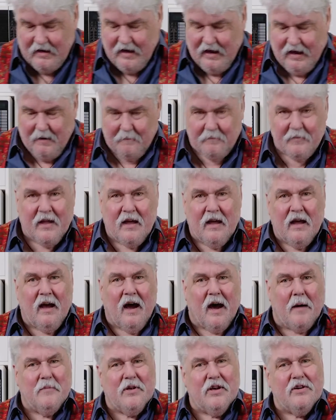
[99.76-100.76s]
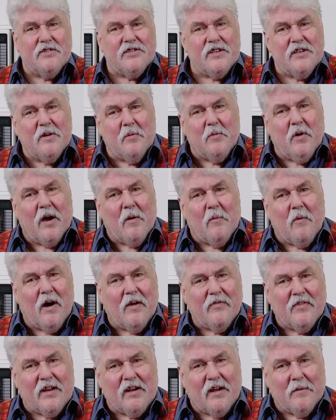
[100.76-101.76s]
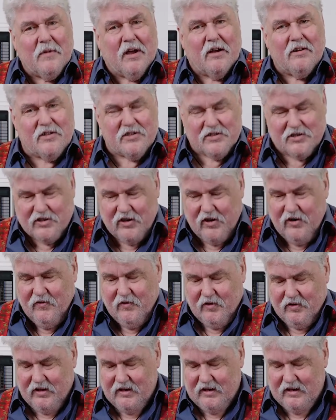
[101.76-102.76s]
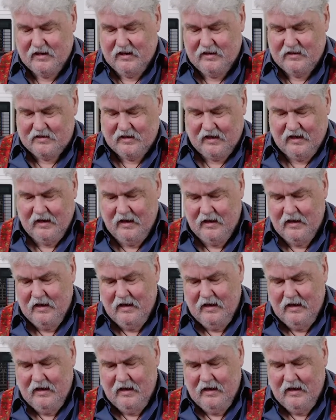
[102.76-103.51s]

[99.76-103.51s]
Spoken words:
Now, I'm using the white wine that I'm going to serve with it, and it's a